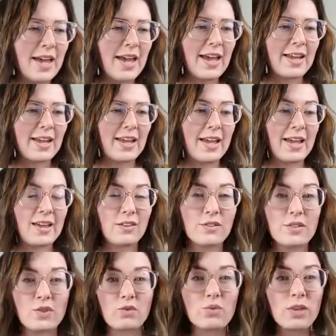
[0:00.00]
And
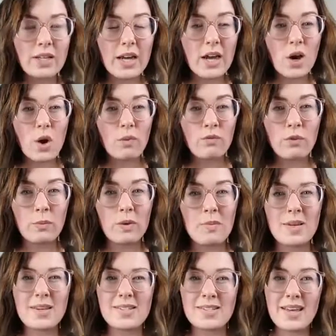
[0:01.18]
it's really hit home for me,
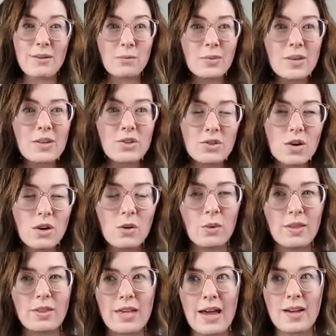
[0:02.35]
because I really struggle
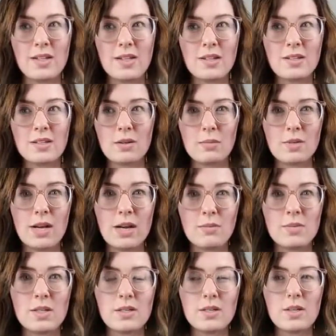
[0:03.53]
with that
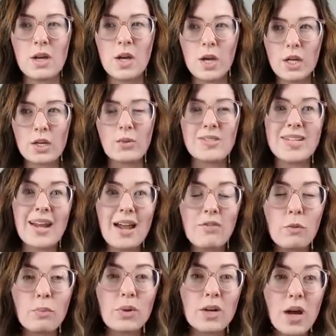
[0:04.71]
sometimes. Is, you know, did I have a
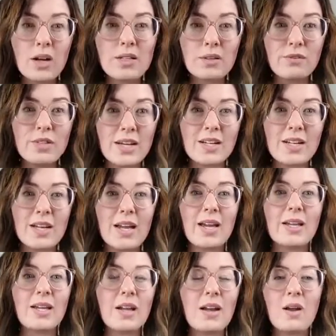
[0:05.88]
productive day today?